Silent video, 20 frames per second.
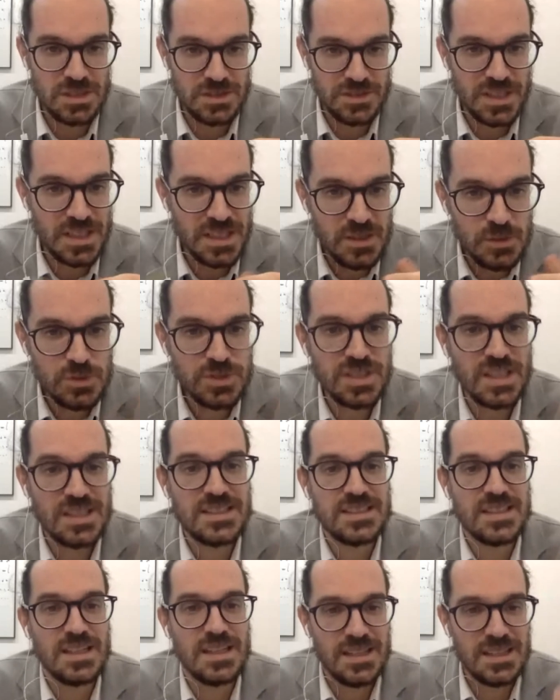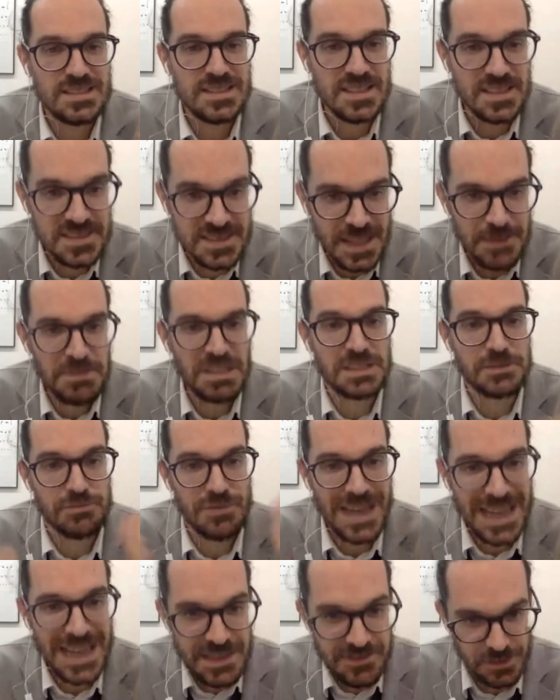the new systemic
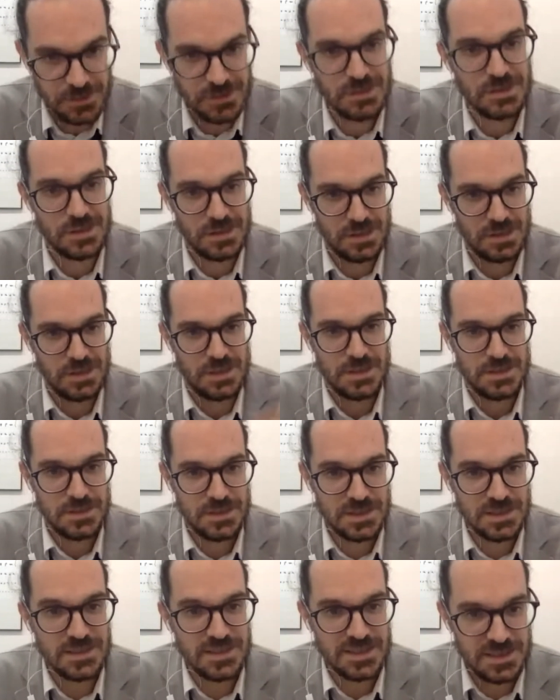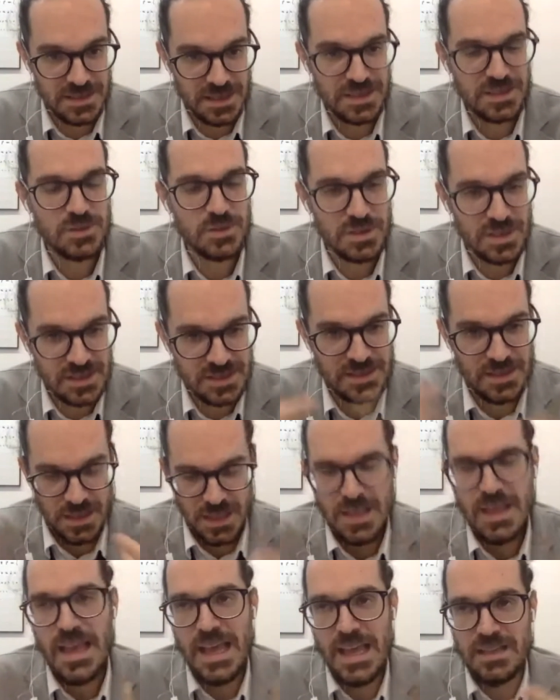rival. It's the new system,
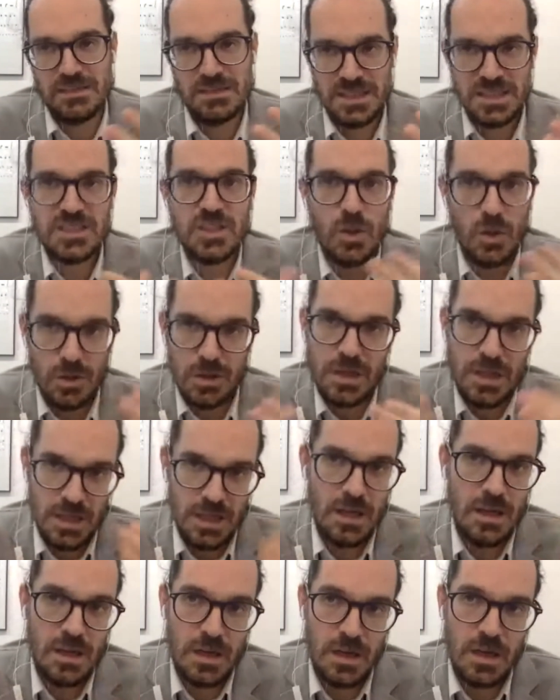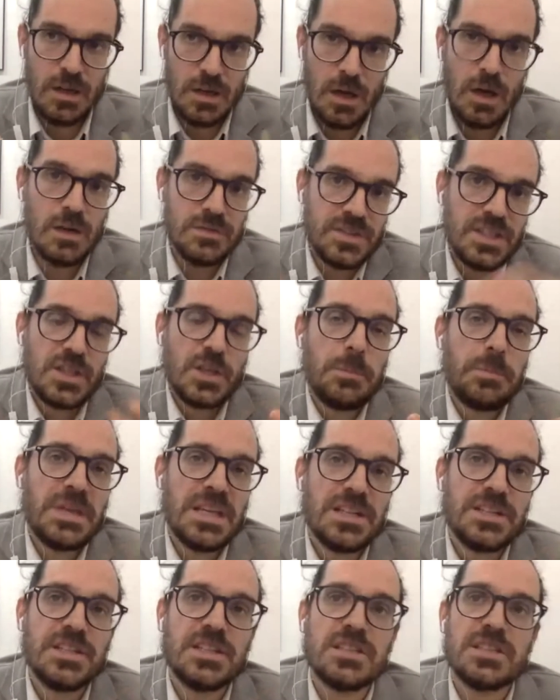and this of the
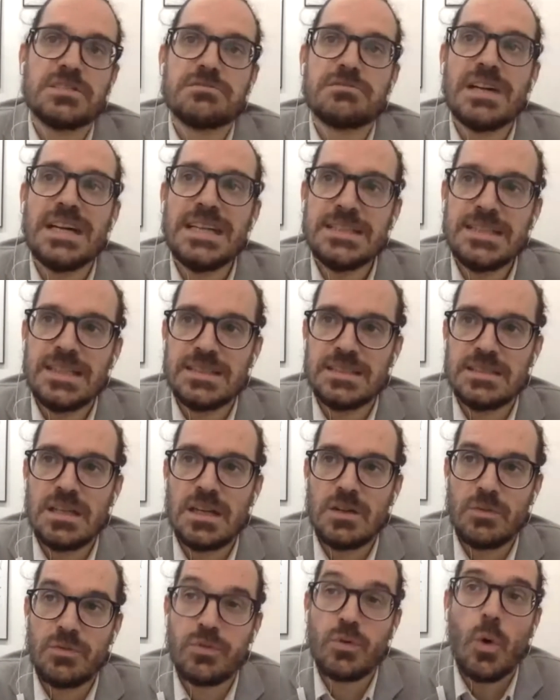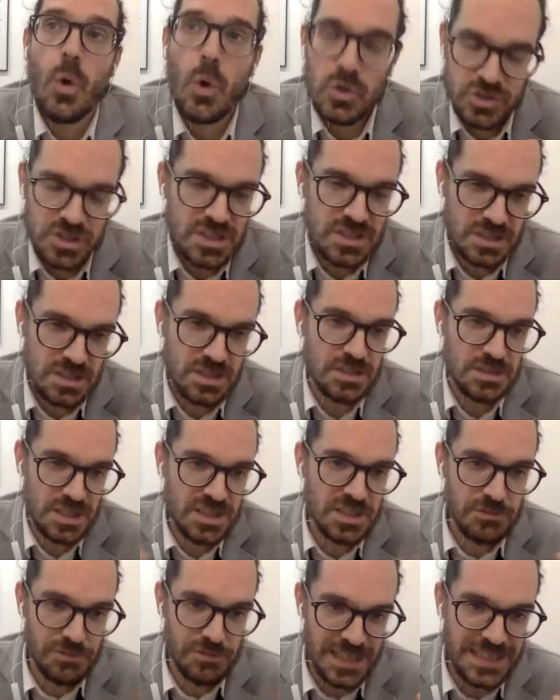European Union, right? And of course,
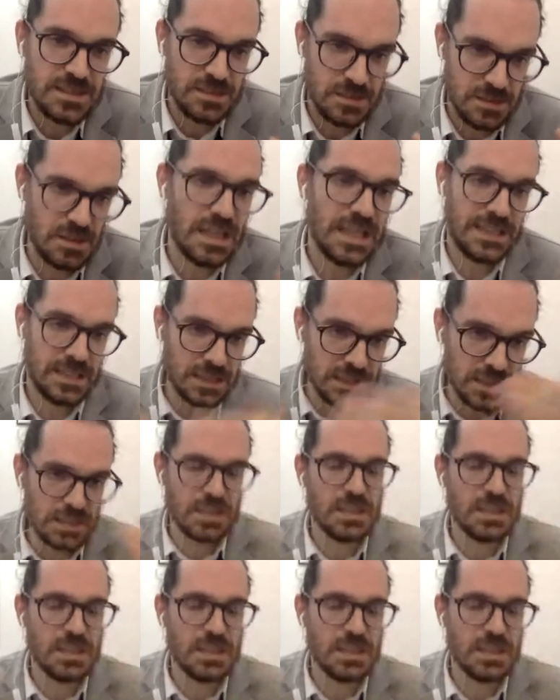this created like